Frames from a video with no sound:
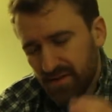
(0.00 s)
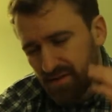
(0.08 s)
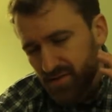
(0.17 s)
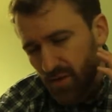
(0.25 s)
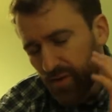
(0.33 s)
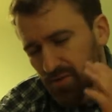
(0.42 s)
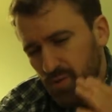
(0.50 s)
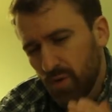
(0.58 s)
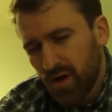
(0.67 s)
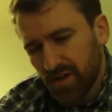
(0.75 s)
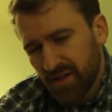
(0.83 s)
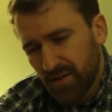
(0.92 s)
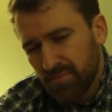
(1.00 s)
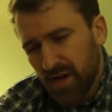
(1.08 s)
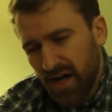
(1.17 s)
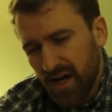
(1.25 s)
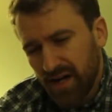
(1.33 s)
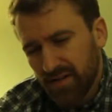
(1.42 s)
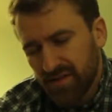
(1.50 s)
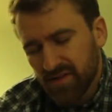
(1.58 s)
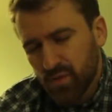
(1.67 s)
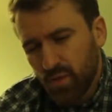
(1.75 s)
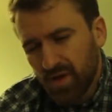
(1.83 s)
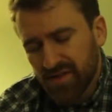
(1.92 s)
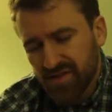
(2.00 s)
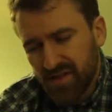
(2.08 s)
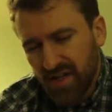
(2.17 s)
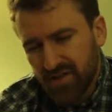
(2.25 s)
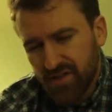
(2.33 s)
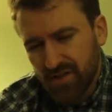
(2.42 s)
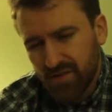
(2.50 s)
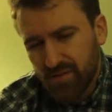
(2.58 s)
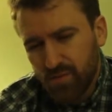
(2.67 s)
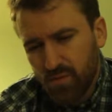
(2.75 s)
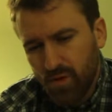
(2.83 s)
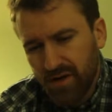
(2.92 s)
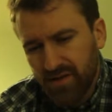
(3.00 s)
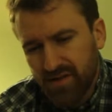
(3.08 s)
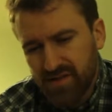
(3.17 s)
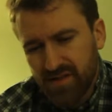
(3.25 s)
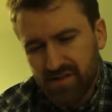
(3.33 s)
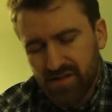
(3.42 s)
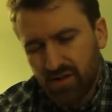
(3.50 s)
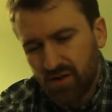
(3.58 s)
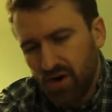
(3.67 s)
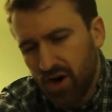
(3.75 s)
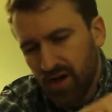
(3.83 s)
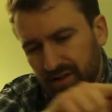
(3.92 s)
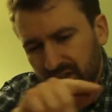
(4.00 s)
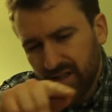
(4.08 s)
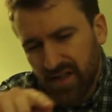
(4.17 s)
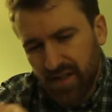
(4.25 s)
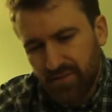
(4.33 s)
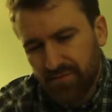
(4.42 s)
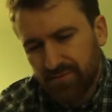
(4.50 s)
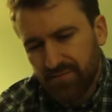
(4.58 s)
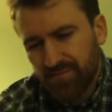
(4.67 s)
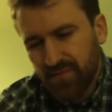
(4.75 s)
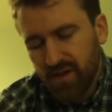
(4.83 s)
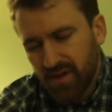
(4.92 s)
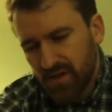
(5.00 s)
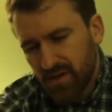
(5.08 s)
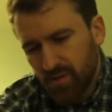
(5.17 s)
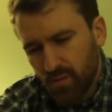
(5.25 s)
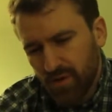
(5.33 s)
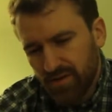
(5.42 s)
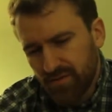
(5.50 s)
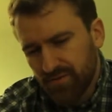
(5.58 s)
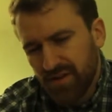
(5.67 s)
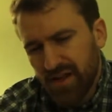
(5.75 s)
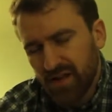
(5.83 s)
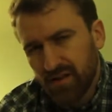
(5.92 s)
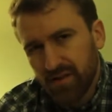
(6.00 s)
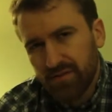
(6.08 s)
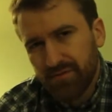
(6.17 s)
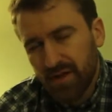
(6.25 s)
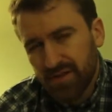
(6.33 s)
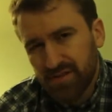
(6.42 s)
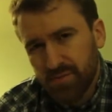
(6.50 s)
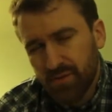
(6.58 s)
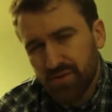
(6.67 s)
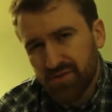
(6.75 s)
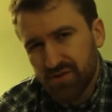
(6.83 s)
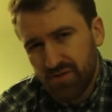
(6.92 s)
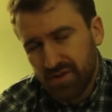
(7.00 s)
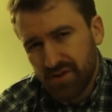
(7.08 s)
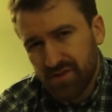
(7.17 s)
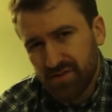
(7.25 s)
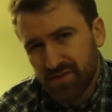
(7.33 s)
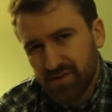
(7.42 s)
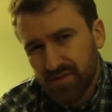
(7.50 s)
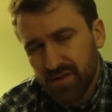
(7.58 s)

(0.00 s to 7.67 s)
So I was walking by this one section where there's this little enclave with a veil of spruce trees